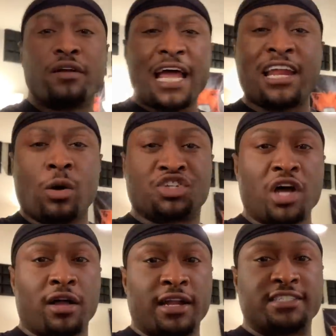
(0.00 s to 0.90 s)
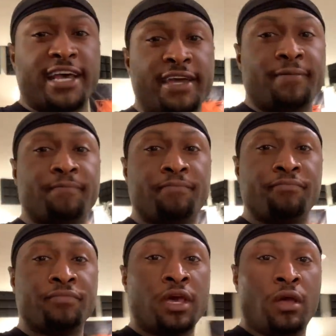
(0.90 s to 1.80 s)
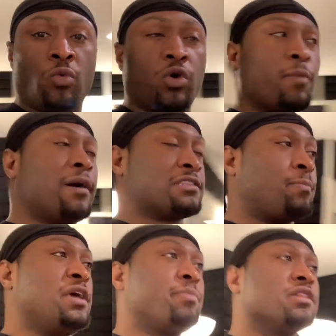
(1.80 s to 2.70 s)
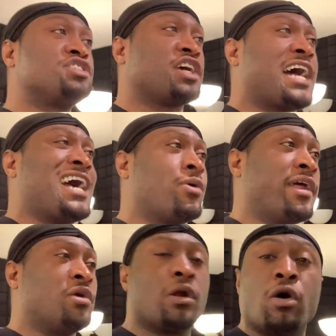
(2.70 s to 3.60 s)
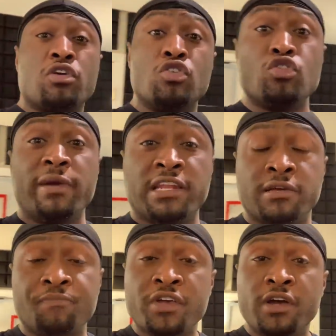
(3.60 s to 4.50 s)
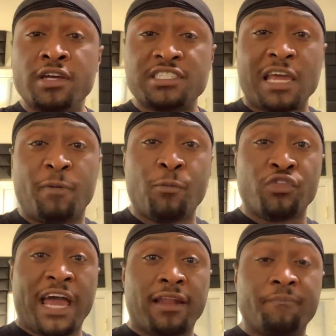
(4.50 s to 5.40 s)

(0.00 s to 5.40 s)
Now I know what y'all are gonna say. What about the people in Chicago that do it? Oh, you mean the same people that